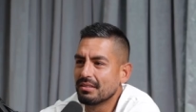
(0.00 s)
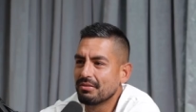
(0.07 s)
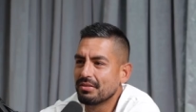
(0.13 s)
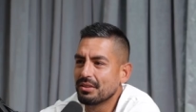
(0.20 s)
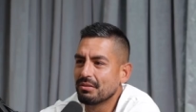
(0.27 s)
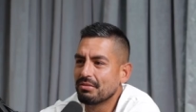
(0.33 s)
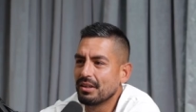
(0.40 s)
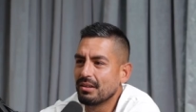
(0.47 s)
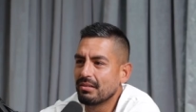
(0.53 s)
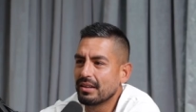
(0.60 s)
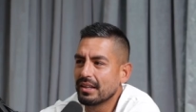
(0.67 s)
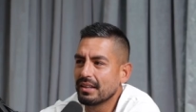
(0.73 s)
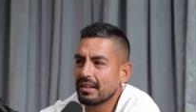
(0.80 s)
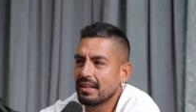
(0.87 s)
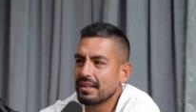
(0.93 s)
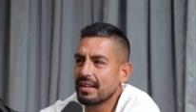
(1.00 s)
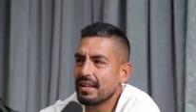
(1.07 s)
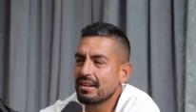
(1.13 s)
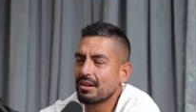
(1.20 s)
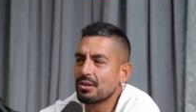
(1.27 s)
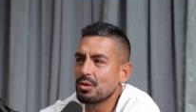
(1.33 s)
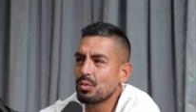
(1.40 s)
If it felt right. And
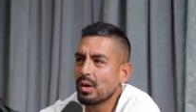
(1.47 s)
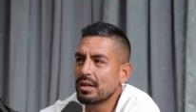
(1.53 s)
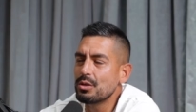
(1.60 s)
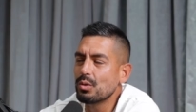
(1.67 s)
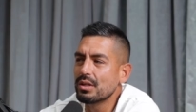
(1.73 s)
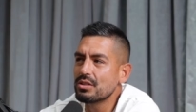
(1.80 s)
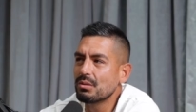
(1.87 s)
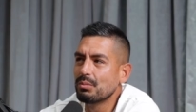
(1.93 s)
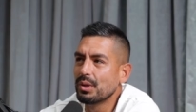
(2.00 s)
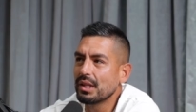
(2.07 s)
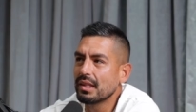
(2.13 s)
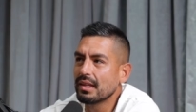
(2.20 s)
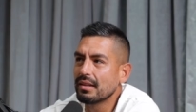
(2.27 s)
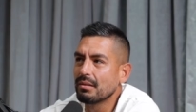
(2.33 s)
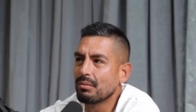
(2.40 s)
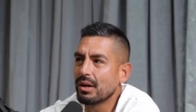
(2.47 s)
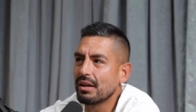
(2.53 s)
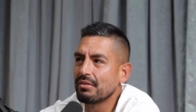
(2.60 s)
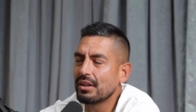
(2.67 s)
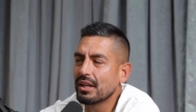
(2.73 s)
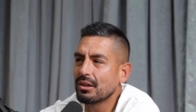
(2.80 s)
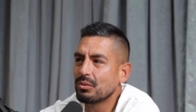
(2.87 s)
and are you are you at some point thinking
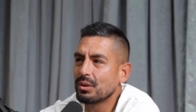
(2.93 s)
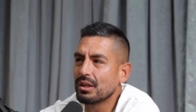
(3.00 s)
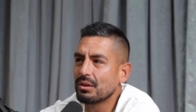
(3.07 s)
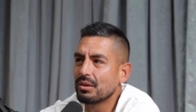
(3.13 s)
private equity?